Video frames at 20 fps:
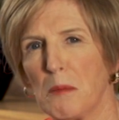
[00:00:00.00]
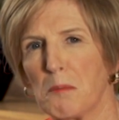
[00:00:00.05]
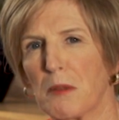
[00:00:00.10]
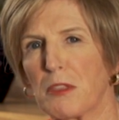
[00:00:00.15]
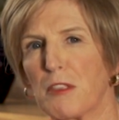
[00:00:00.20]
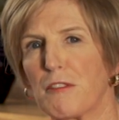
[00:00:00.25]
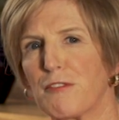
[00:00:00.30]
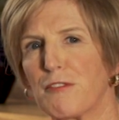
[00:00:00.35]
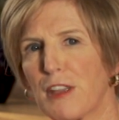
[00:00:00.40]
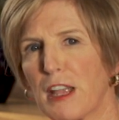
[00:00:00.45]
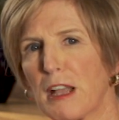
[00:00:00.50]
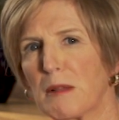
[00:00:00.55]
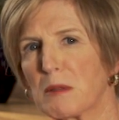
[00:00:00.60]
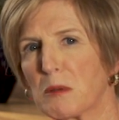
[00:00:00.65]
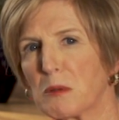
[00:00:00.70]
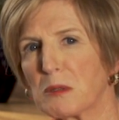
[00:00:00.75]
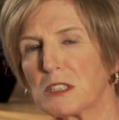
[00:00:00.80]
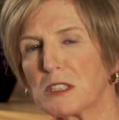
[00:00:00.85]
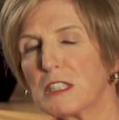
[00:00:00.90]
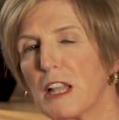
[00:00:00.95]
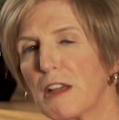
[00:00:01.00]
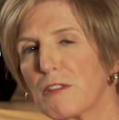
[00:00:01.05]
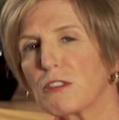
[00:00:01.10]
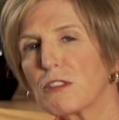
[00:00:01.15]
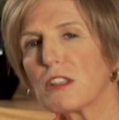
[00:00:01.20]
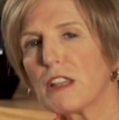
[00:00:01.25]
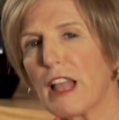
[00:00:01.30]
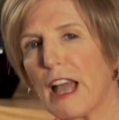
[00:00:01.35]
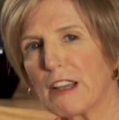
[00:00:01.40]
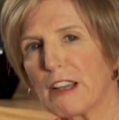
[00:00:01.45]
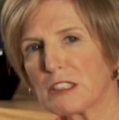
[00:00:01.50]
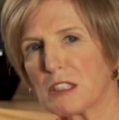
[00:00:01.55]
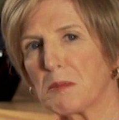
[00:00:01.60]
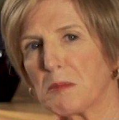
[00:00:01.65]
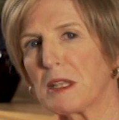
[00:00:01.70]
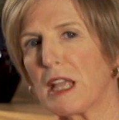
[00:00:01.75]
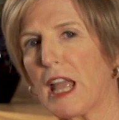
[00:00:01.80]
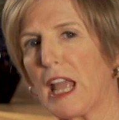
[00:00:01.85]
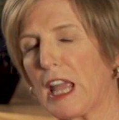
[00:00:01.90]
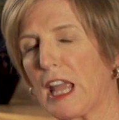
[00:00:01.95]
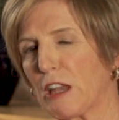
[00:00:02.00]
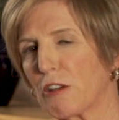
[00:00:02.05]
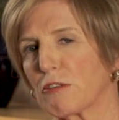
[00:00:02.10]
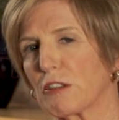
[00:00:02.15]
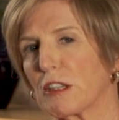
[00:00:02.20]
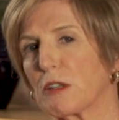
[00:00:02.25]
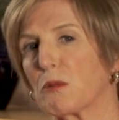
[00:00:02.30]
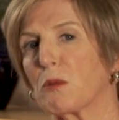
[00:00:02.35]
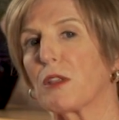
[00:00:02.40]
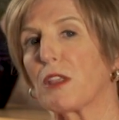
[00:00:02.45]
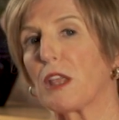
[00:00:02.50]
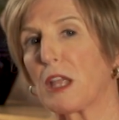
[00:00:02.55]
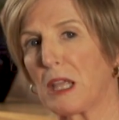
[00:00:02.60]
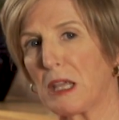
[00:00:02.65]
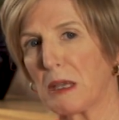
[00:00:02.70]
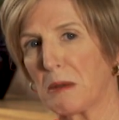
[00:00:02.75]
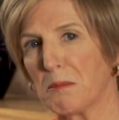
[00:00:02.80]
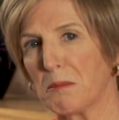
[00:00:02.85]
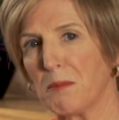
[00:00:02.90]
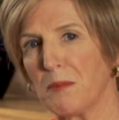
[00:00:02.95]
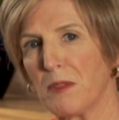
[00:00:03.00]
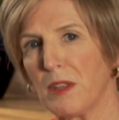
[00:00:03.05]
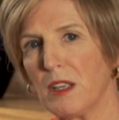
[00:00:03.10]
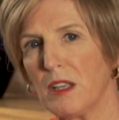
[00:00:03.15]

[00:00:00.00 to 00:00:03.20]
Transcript: but the family was never allowed to be angry with him.